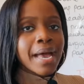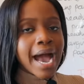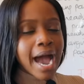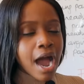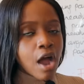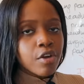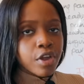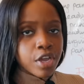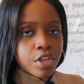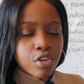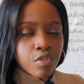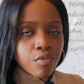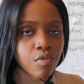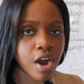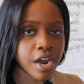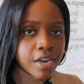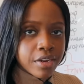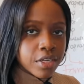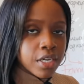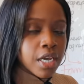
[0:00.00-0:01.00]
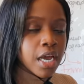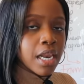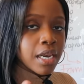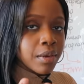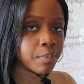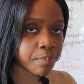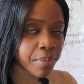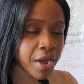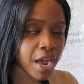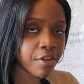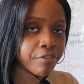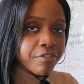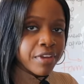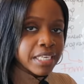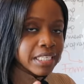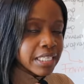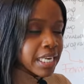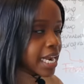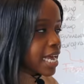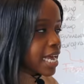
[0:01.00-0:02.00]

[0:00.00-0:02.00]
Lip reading: How can you write a perfect